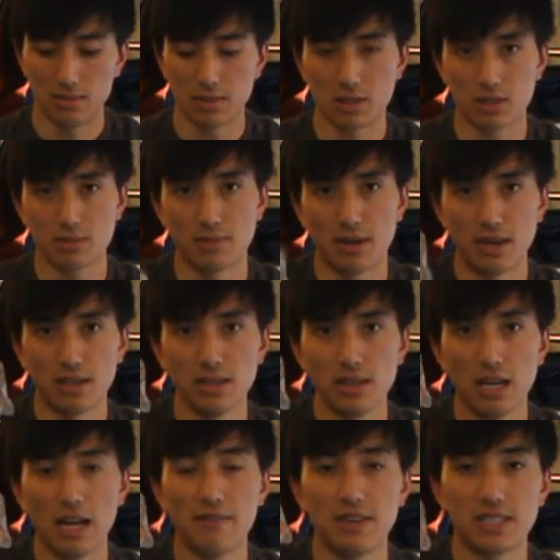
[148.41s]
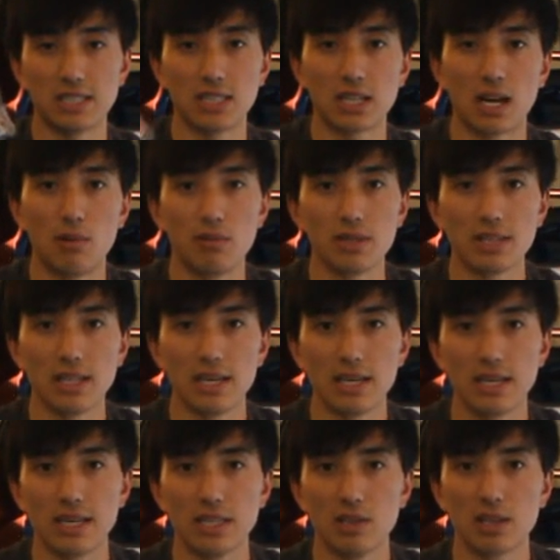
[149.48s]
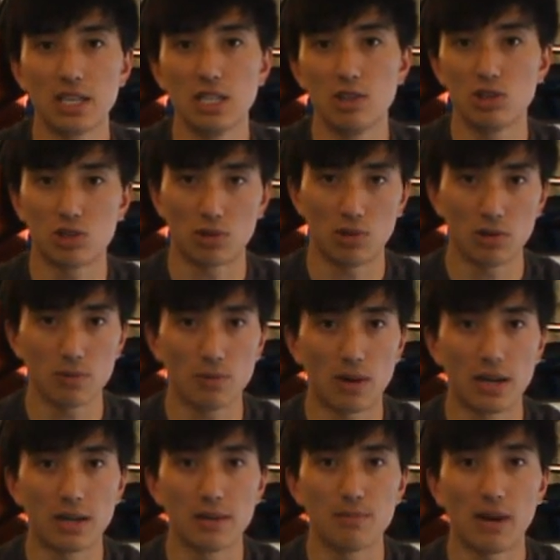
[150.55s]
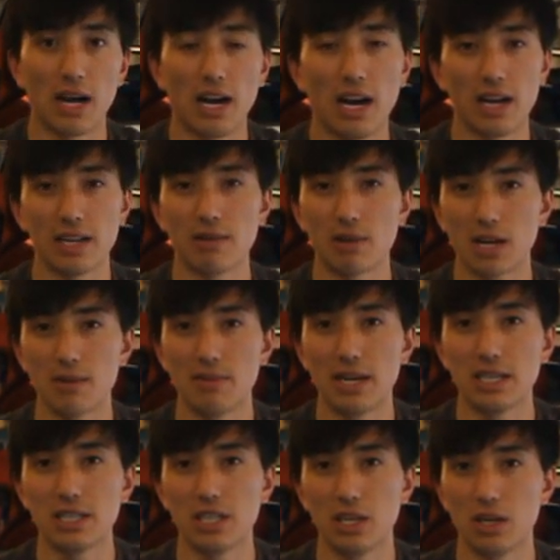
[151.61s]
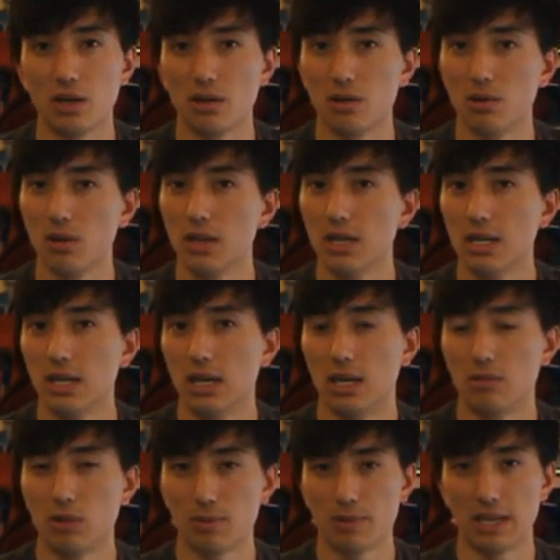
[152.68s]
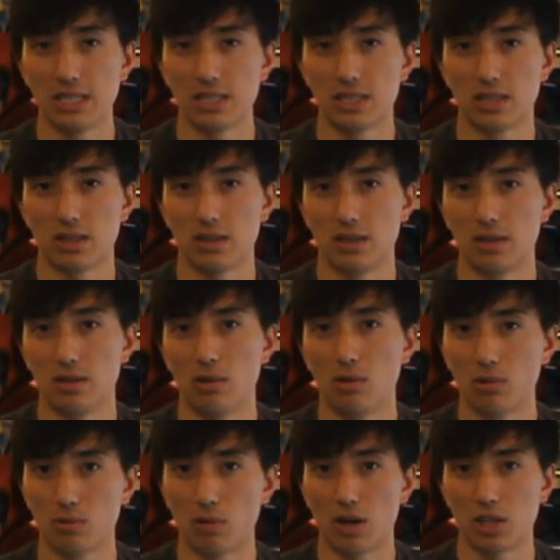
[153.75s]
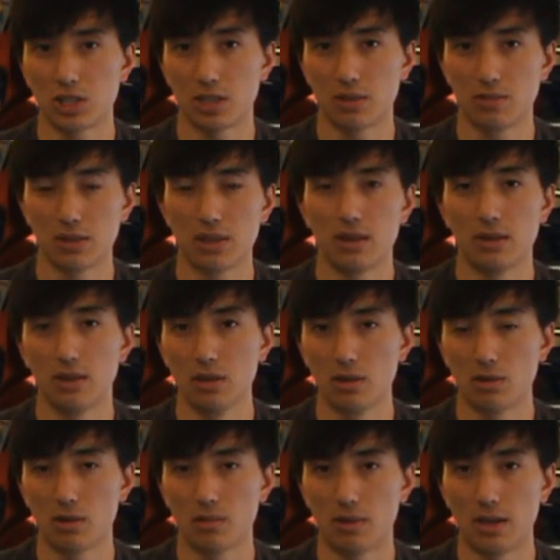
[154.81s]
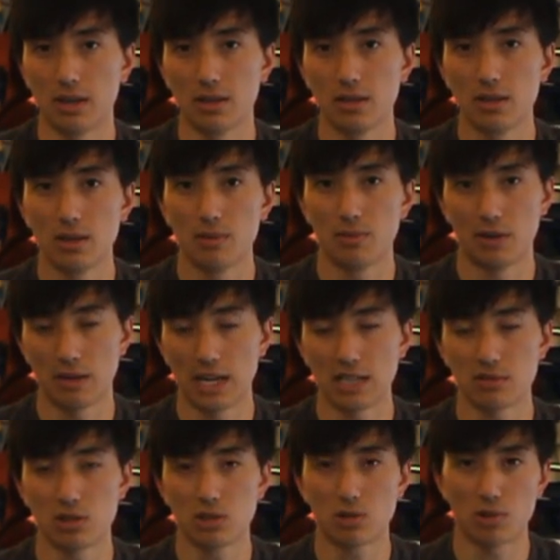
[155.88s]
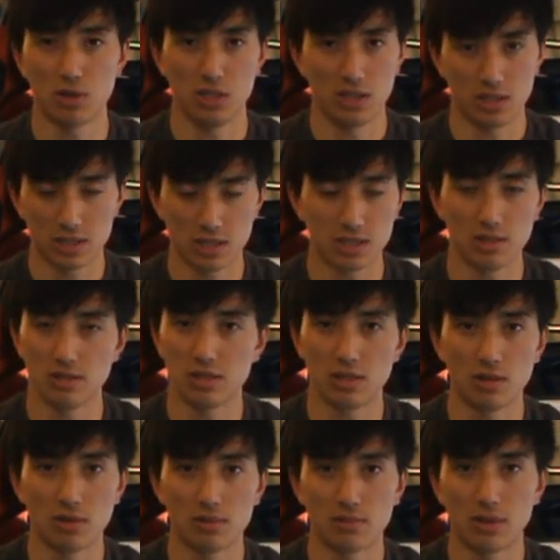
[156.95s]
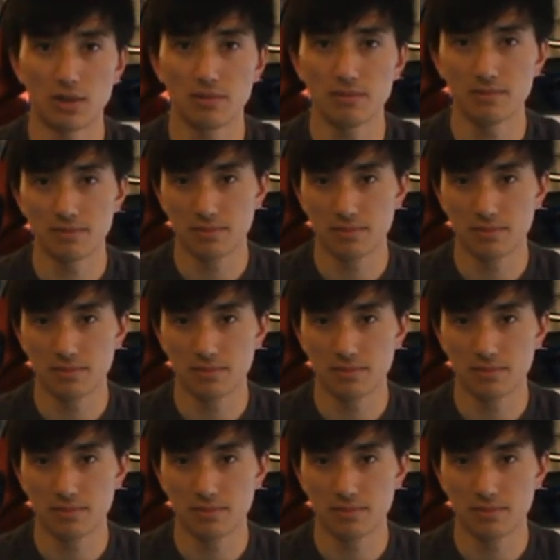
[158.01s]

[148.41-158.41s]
Here's mine. If it doesn't come with it, you can use your old one, but I highly recommend you replace the old washer with a newer one. But last resort, just use the old one.